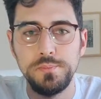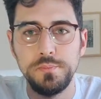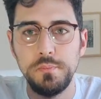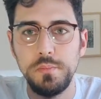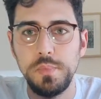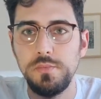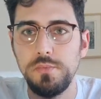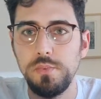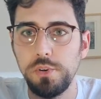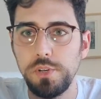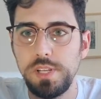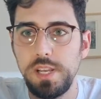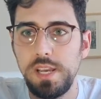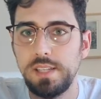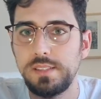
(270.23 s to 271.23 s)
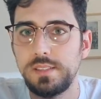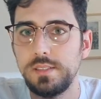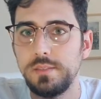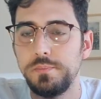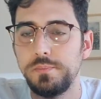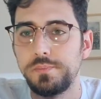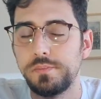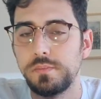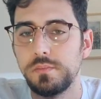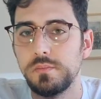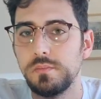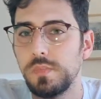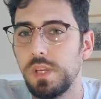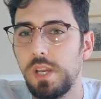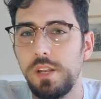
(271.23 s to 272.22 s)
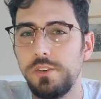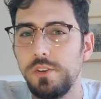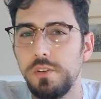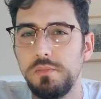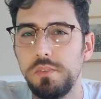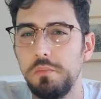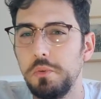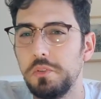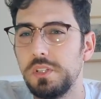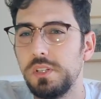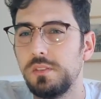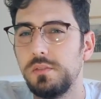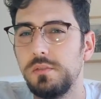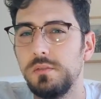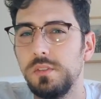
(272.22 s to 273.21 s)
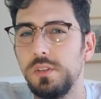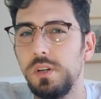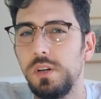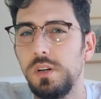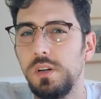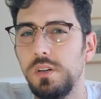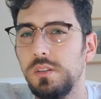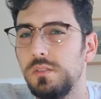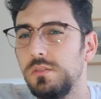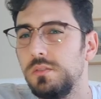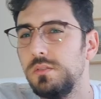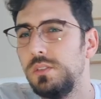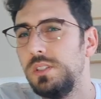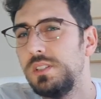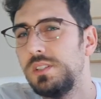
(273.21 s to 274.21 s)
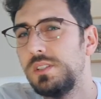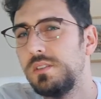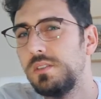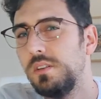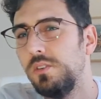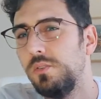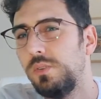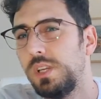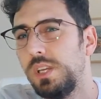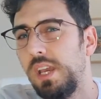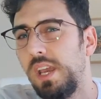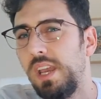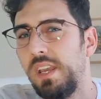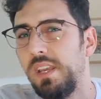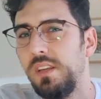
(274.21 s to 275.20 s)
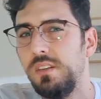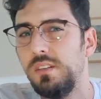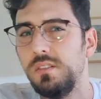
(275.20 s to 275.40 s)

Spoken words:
Before that, I don't know if the music is okay.